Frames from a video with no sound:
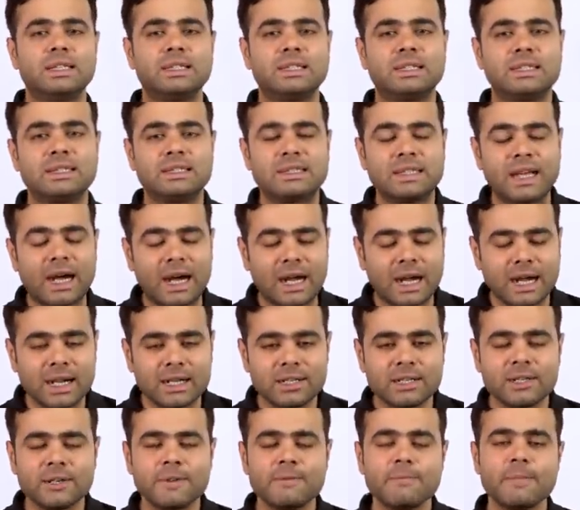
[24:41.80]

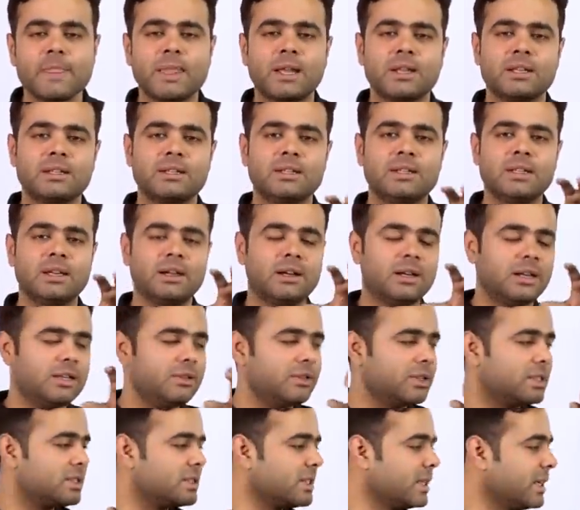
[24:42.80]
start, uh,
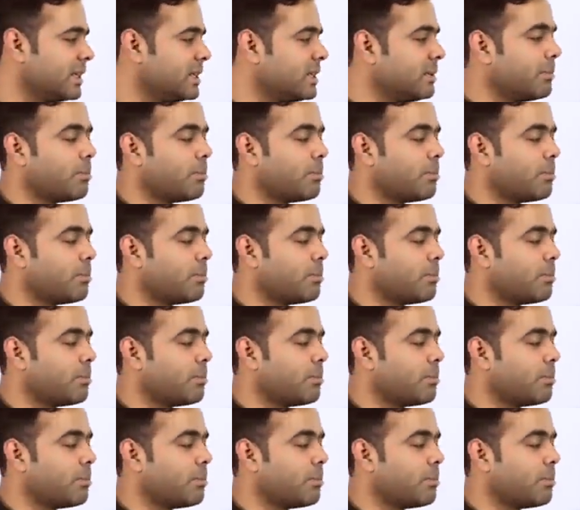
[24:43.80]
you can say,